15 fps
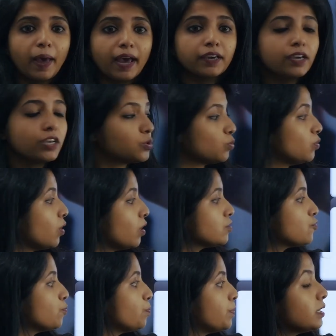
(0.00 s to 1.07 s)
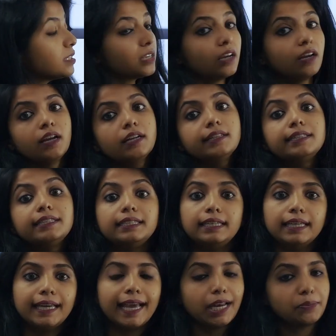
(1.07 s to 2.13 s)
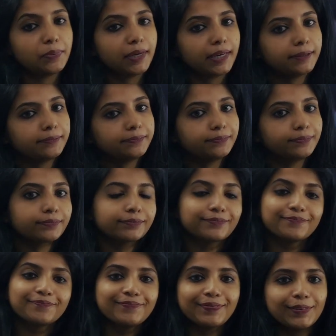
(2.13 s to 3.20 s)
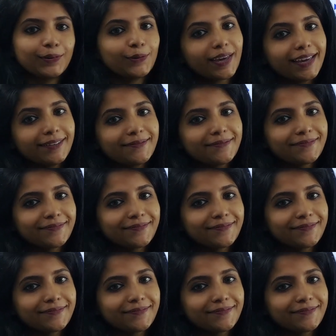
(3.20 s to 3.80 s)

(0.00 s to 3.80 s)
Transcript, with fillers: package was rupees 30 LPA. Okay.